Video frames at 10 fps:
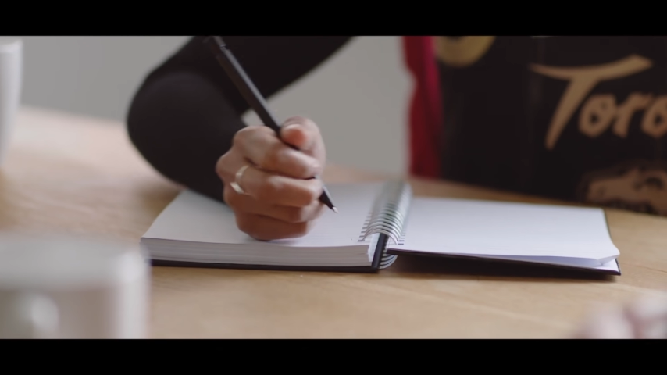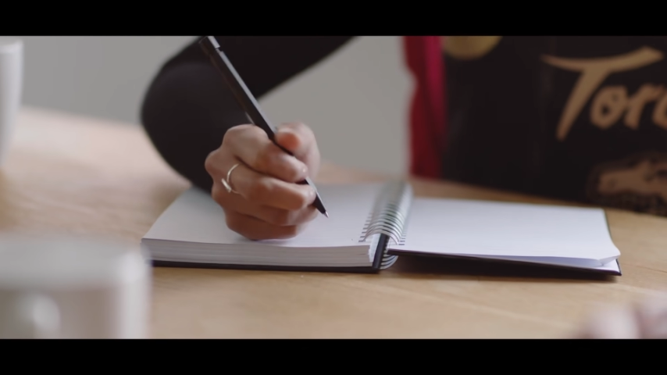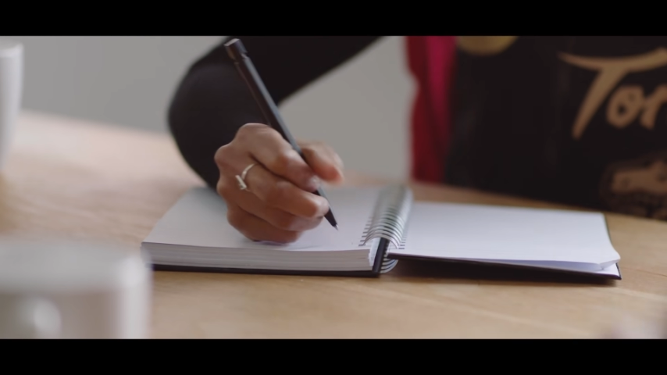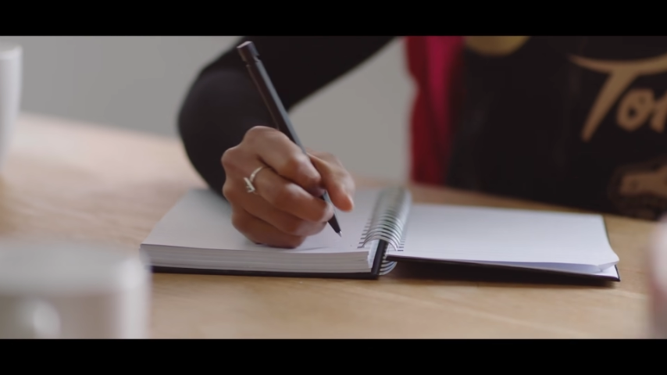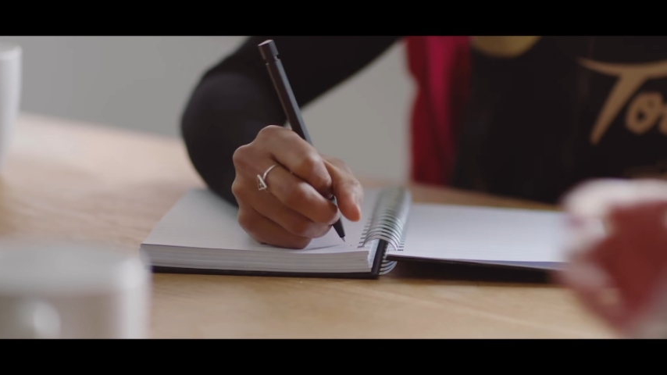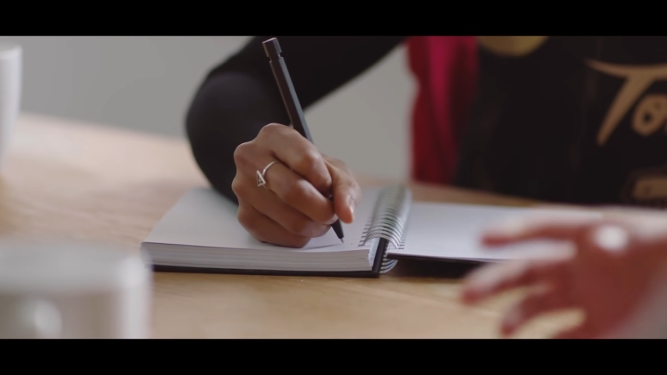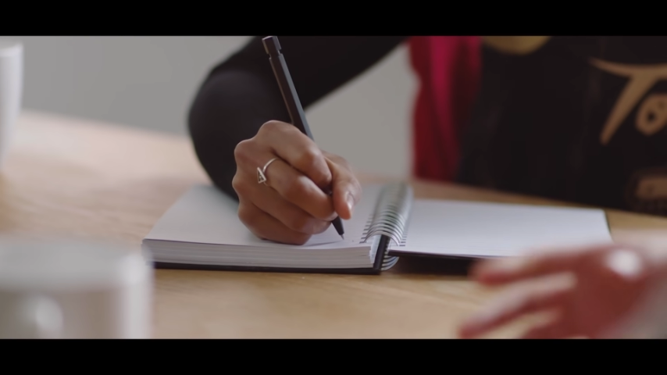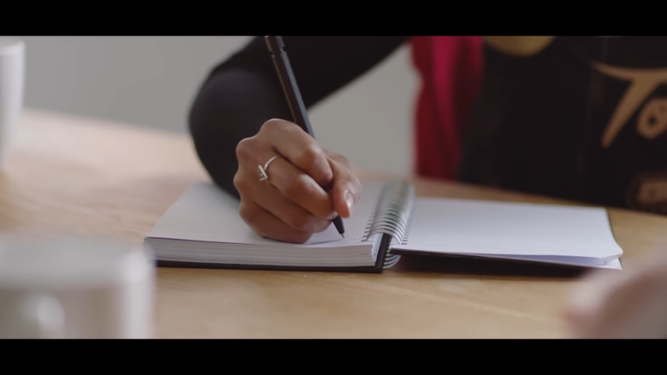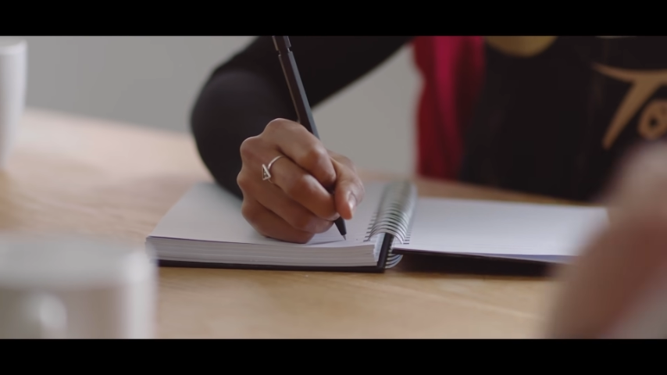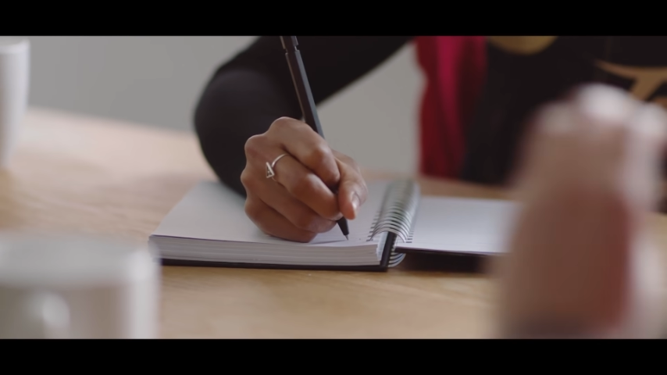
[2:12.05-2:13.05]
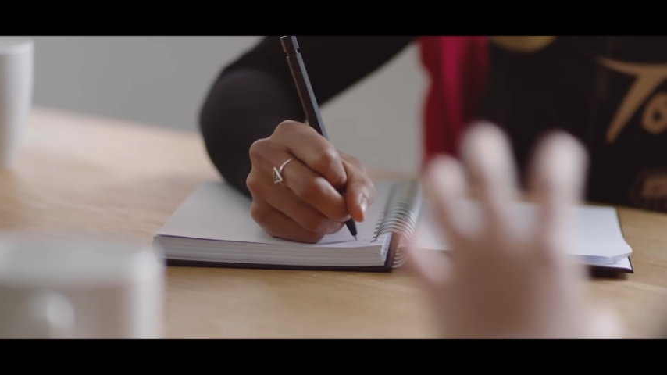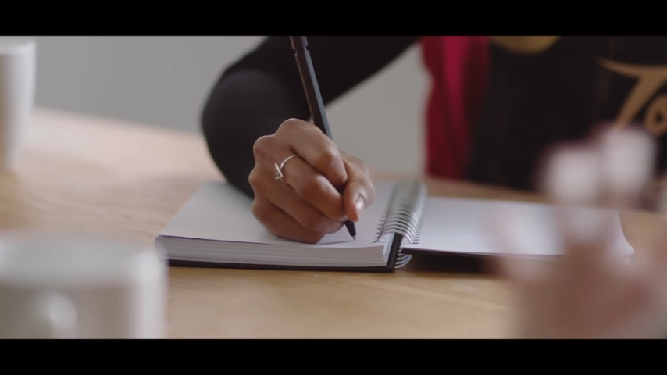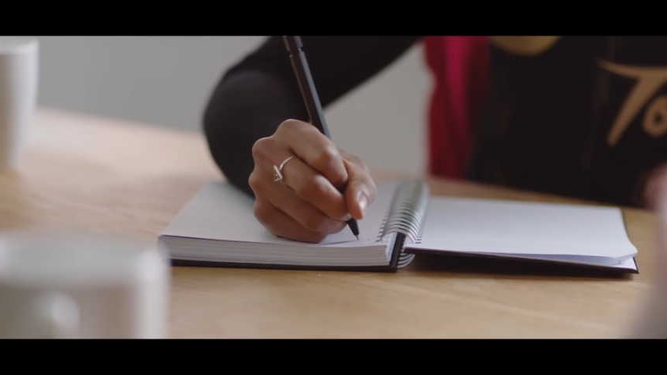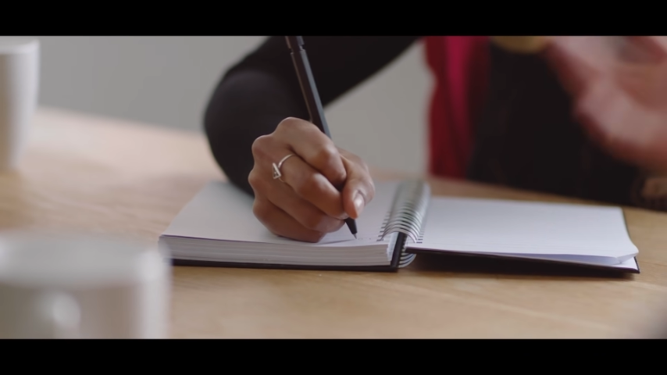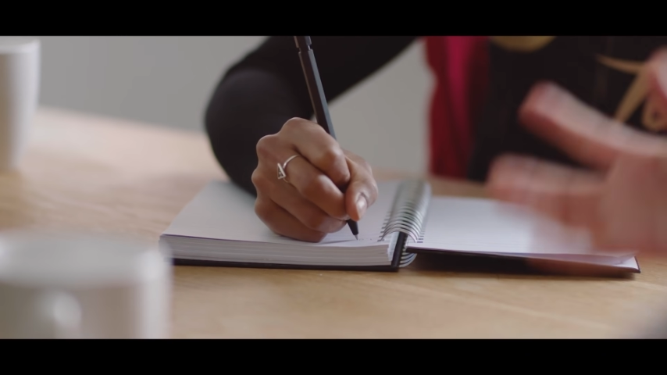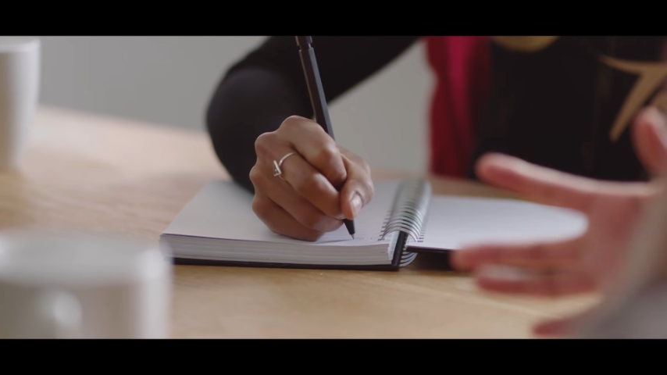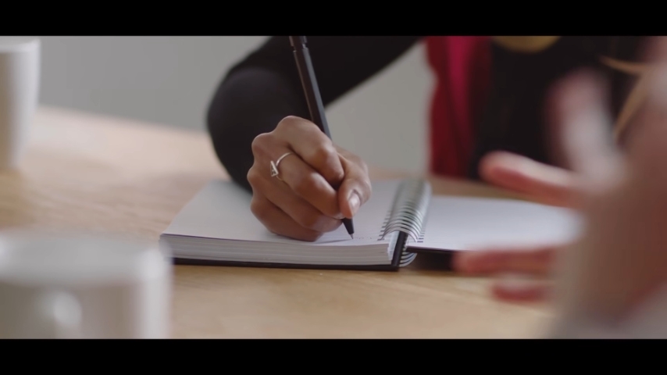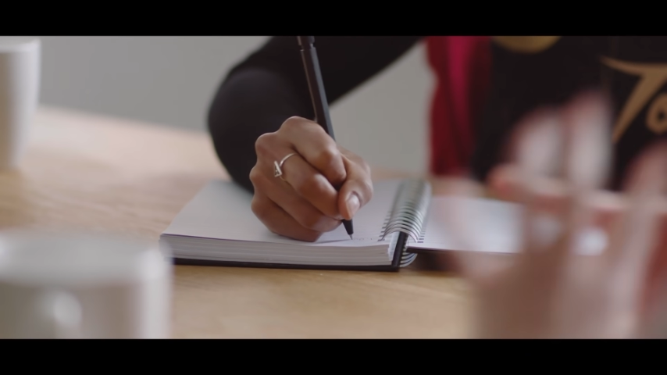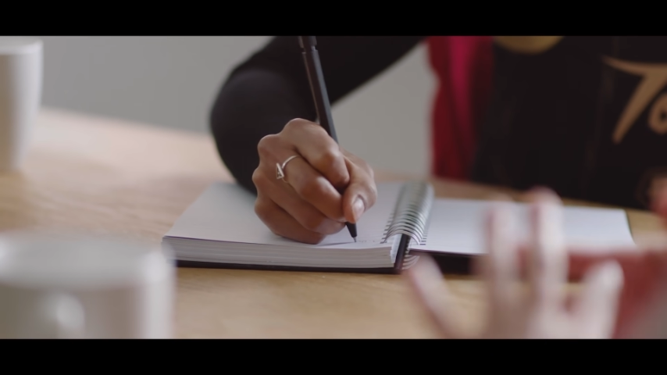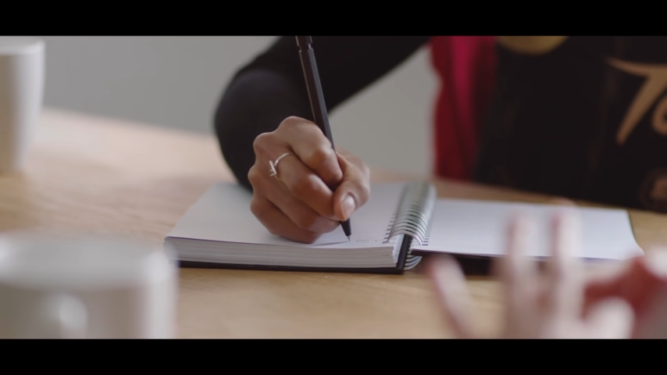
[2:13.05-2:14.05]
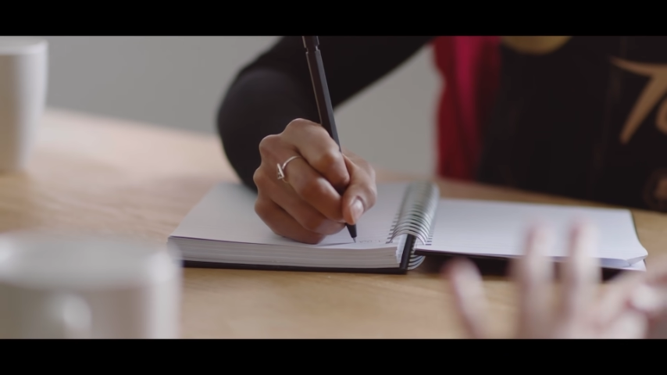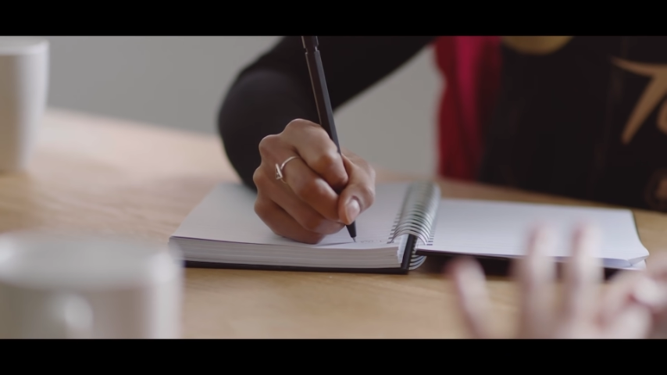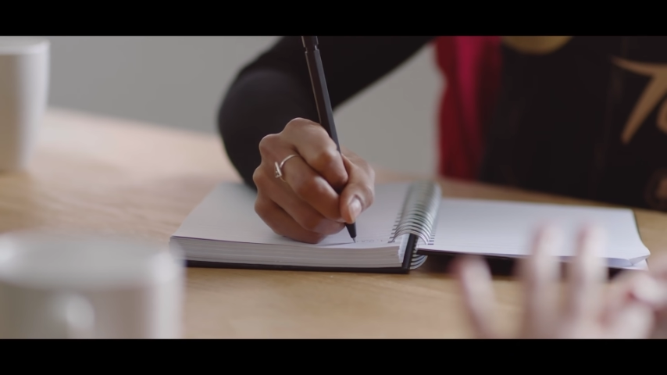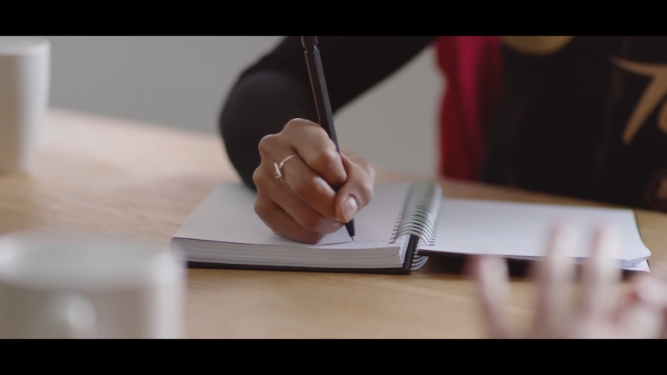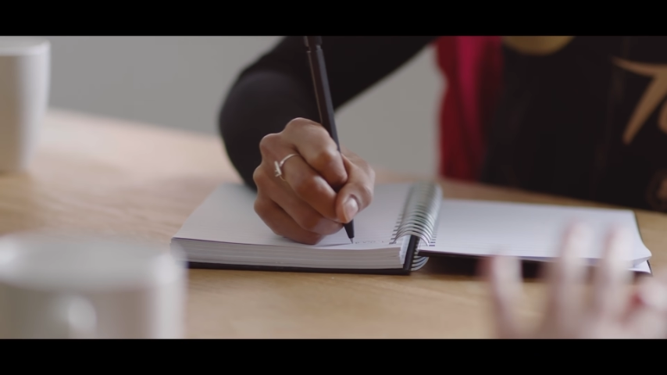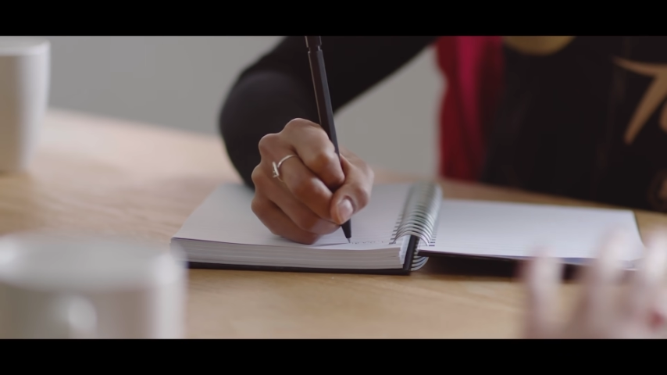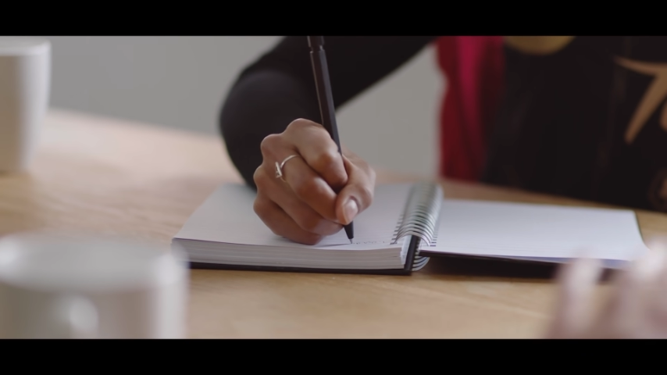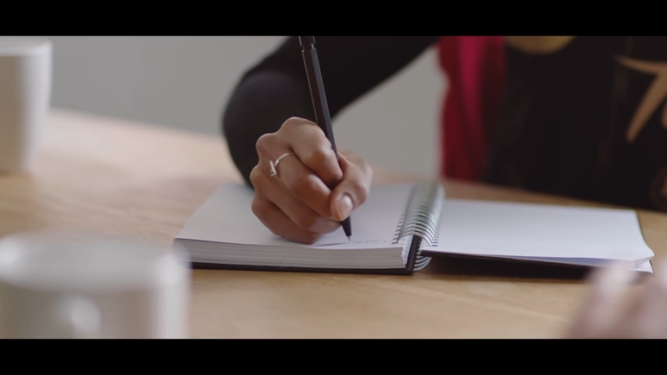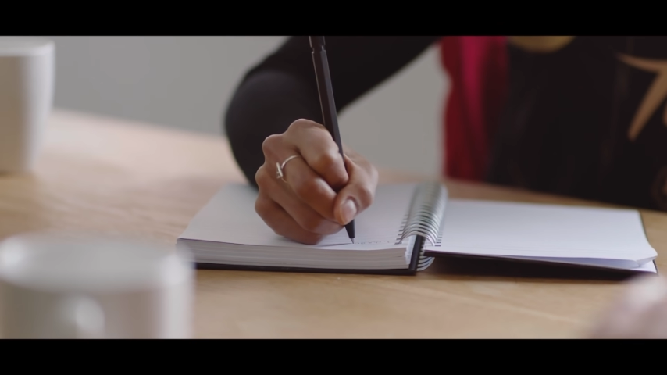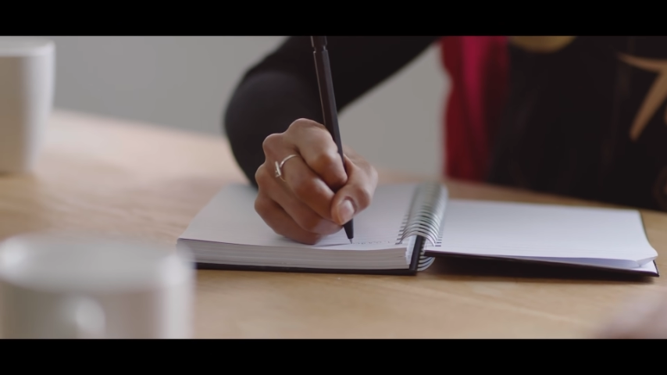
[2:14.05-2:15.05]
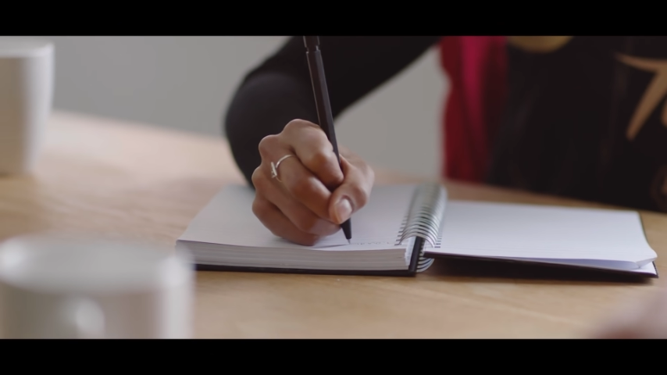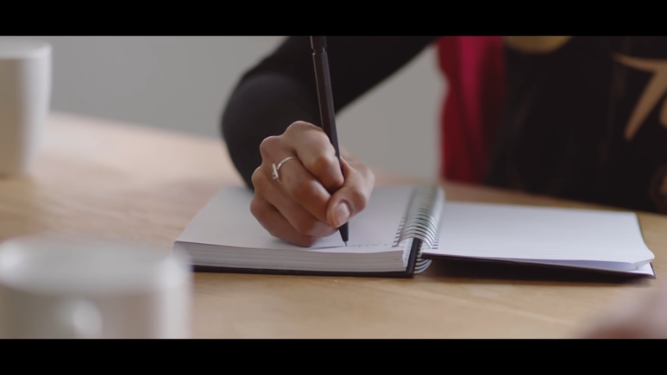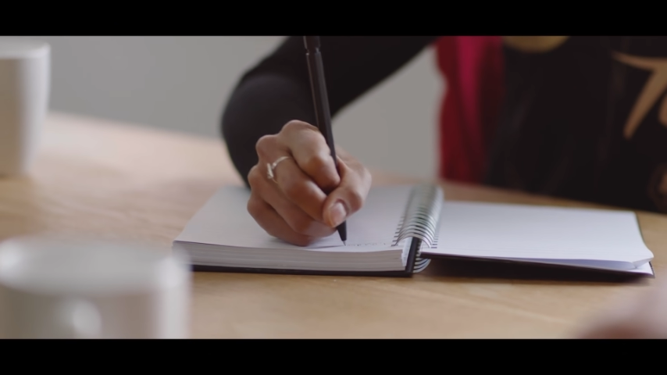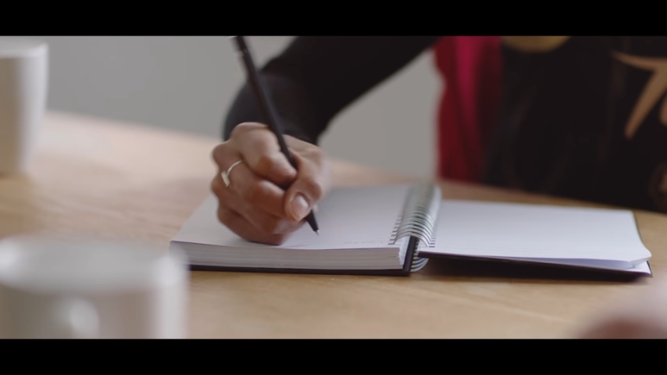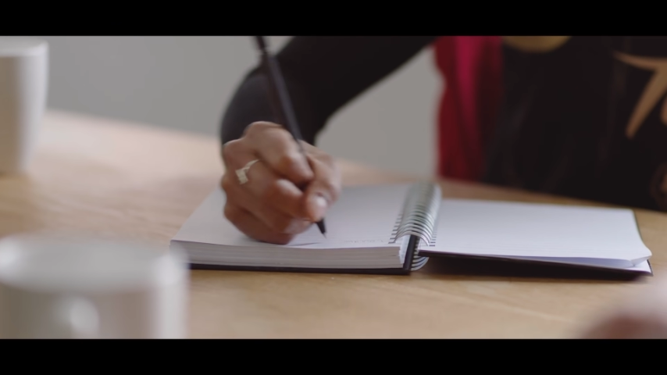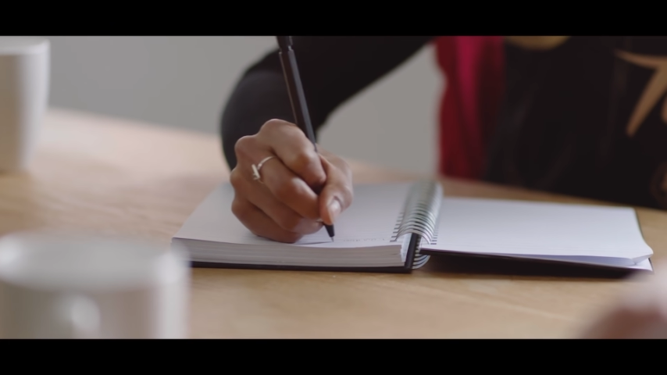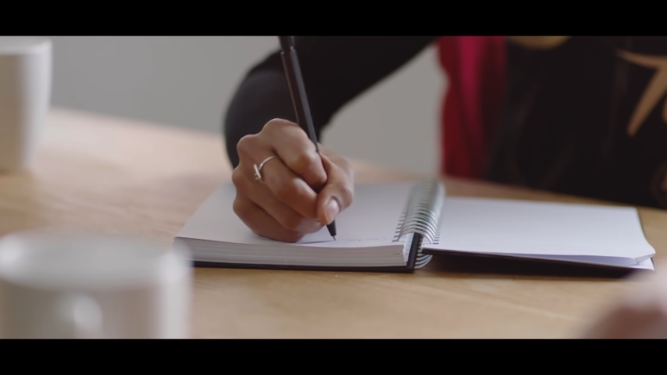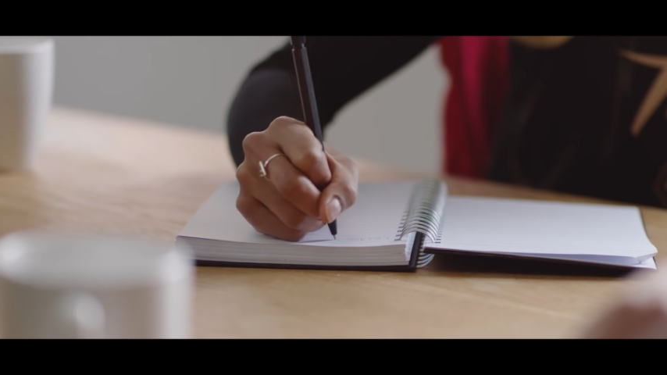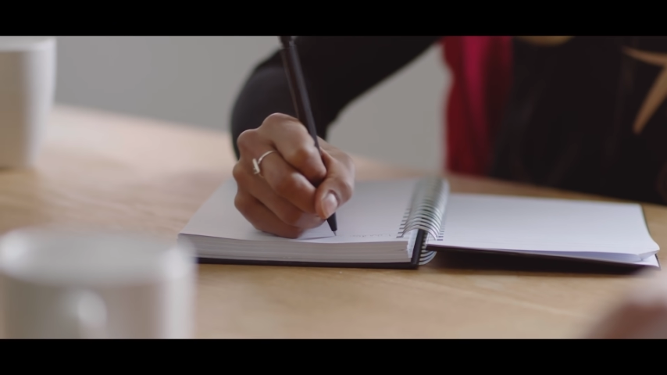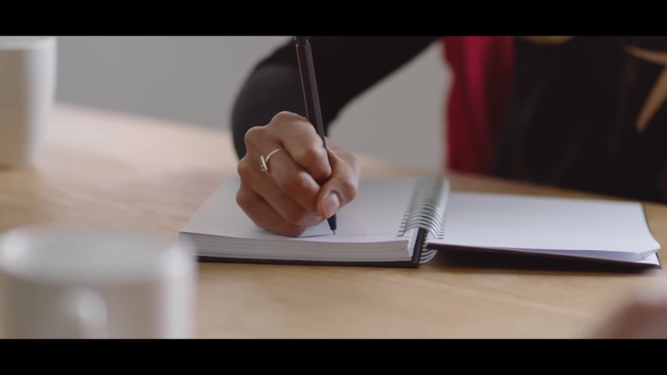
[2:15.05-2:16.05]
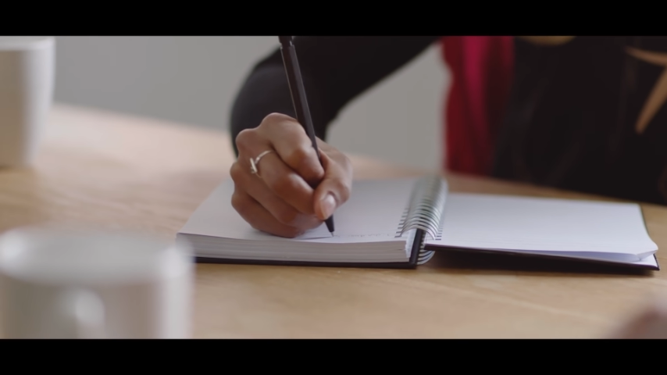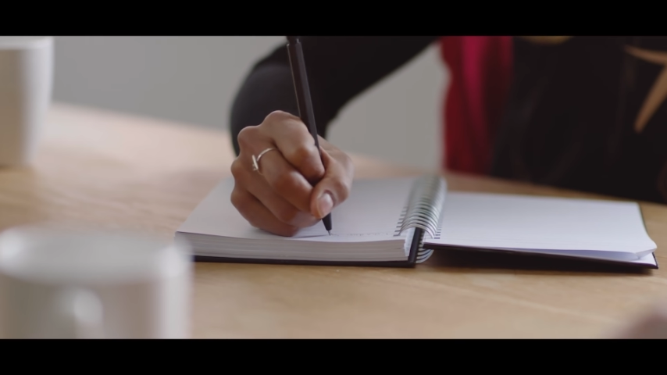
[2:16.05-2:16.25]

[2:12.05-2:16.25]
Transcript: [unreadable: no face in view]